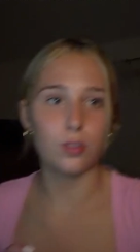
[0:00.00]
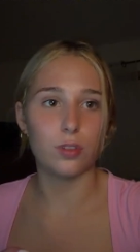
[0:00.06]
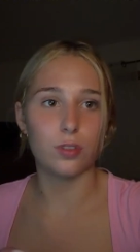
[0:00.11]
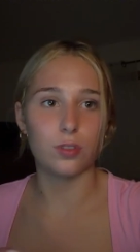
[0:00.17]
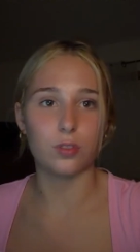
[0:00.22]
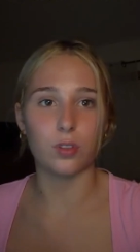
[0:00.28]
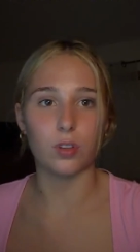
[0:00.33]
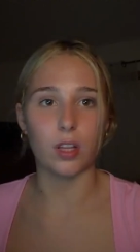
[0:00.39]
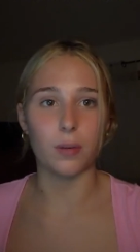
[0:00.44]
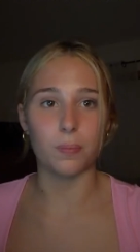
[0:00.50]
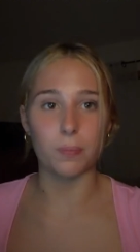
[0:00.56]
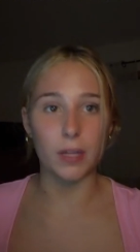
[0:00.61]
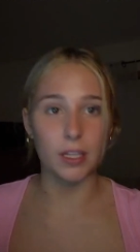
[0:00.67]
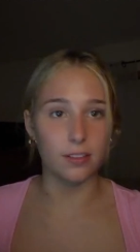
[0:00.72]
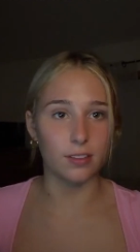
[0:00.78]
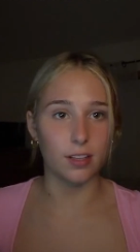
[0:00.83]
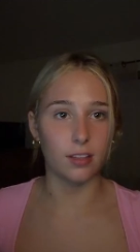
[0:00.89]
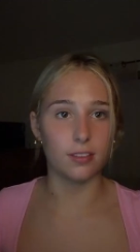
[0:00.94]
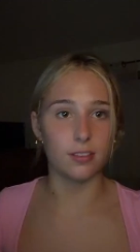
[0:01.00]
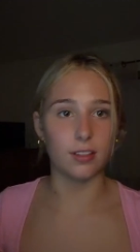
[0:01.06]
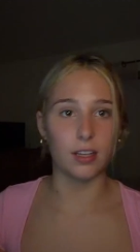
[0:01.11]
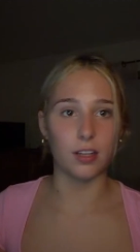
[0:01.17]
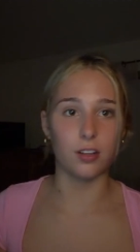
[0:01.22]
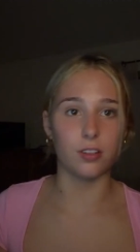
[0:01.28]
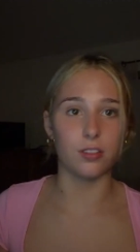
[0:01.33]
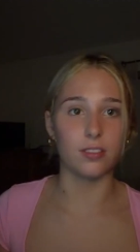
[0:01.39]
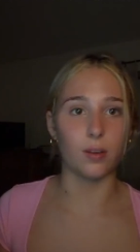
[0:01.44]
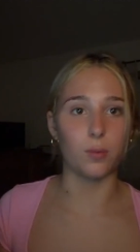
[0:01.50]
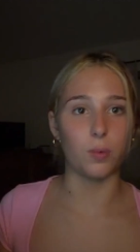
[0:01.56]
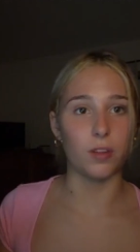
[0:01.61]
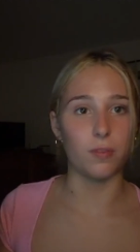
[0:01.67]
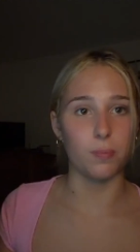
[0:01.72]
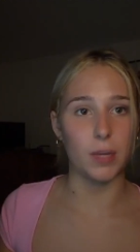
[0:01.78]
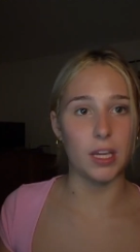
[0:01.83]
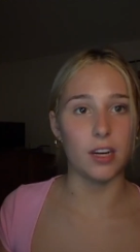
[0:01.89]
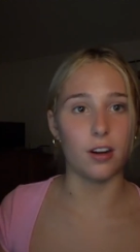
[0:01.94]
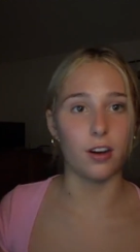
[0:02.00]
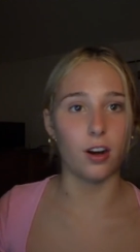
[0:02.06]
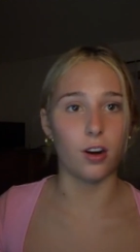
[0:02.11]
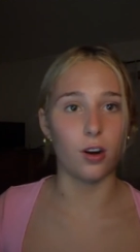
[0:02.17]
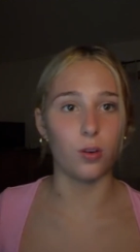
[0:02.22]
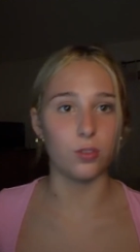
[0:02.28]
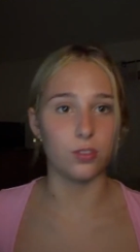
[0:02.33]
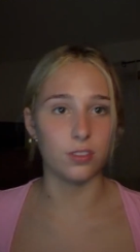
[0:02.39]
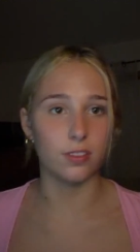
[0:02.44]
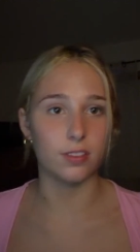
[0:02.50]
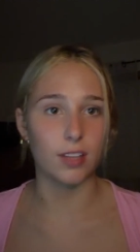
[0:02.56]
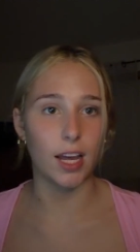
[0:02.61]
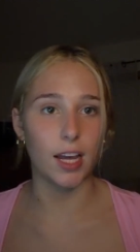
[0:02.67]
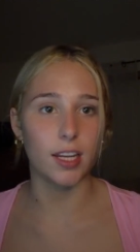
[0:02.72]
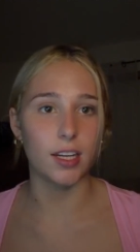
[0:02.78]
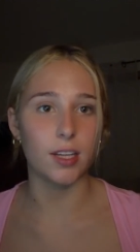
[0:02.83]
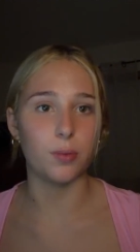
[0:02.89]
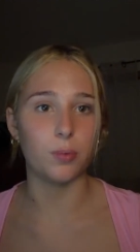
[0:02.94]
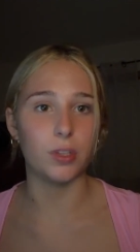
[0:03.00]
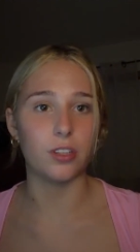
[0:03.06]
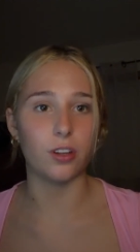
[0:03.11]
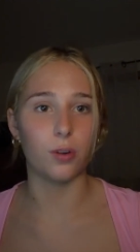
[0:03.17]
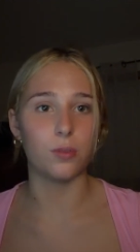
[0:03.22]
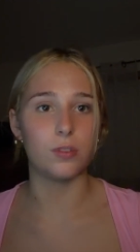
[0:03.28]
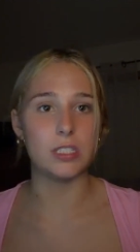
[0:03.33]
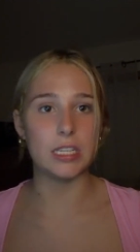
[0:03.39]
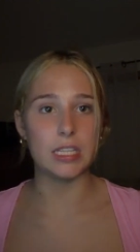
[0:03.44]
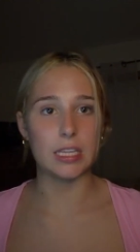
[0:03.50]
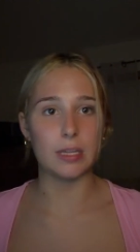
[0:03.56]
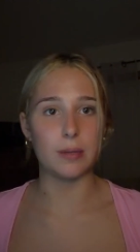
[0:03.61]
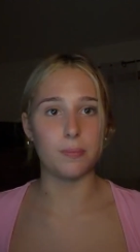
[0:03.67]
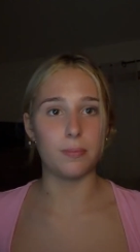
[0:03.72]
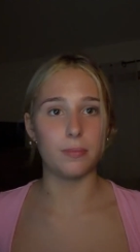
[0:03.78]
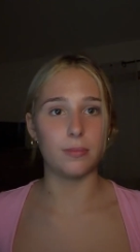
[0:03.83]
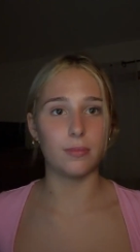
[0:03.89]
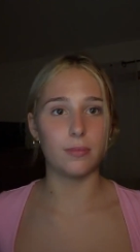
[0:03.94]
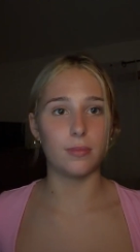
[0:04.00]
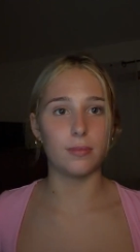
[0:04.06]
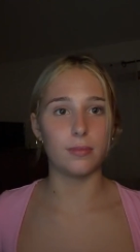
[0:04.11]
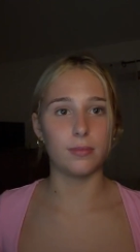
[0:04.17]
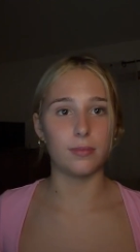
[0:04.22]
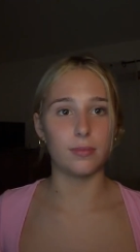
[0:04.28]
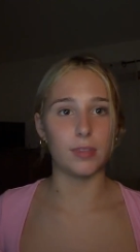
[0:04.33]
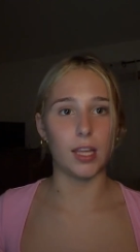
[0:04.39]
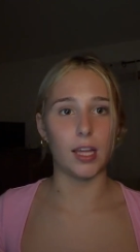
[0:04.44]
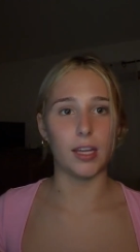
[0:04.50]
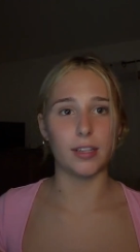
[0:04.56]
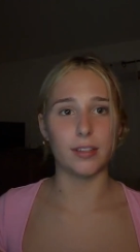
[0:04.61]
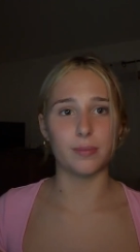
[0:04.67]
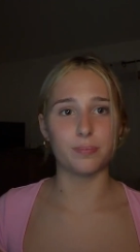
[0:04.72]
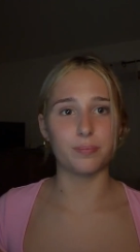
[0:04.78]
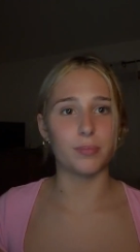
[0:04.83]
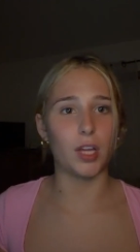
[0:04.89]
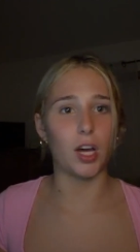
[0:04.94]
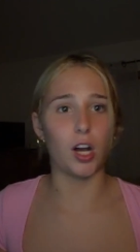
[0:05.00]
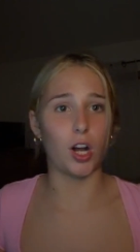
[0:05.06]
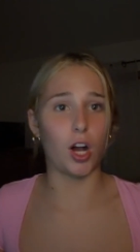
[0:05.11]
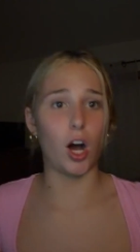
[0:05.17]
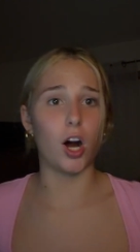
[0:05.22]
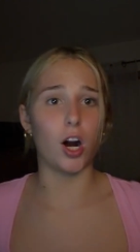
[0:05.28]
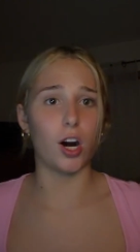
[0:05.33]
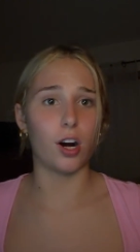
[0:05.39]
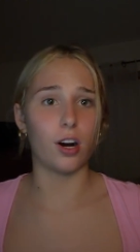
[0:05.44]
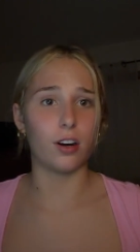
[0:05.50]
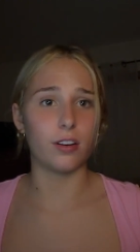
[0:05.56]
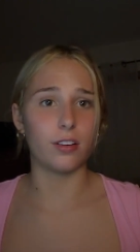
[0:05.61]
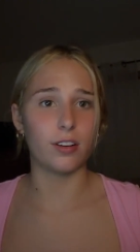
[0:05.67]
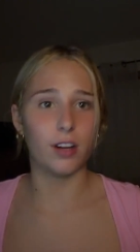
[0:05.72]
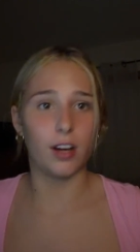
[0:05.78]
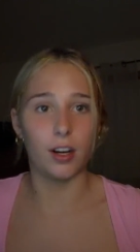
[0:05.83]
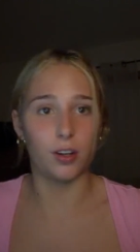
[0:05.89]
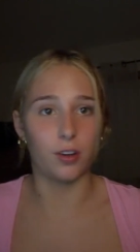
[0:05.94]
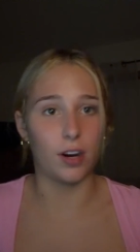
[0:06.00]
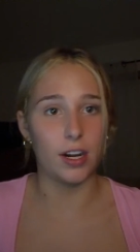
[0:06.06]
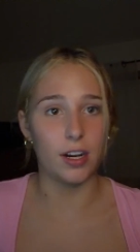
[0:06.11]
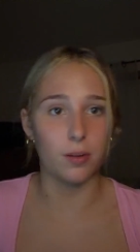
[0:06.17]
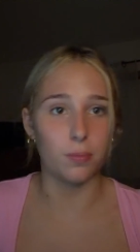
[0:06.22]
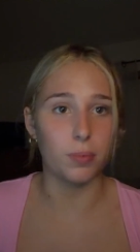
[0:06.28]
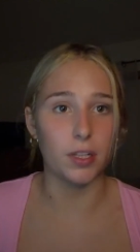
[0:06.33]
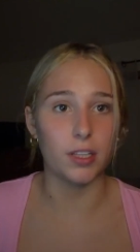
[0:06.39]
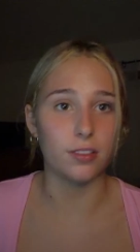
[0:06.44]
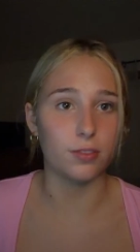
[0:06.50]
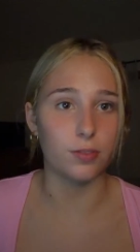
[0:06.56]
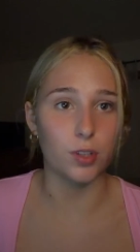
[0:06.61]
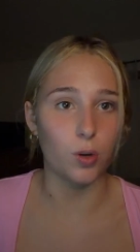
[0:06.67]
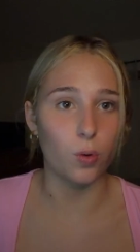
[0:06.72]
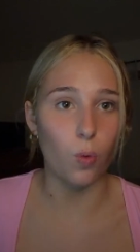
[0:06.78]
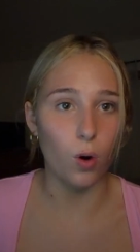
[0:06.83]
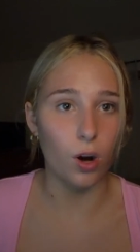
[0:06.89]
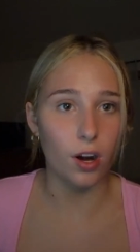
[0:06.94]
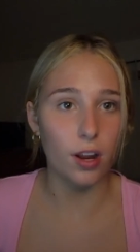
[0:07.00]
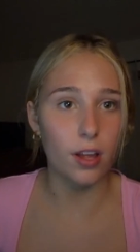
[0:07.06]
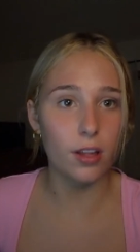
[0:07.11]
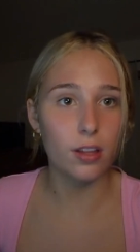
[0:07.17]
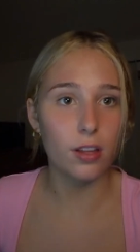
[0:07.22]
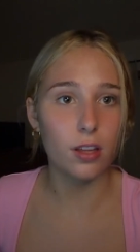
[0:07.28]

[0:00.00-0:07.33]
So based on standards that we've made in our own society, we don't deem a car a granted place for a warrant.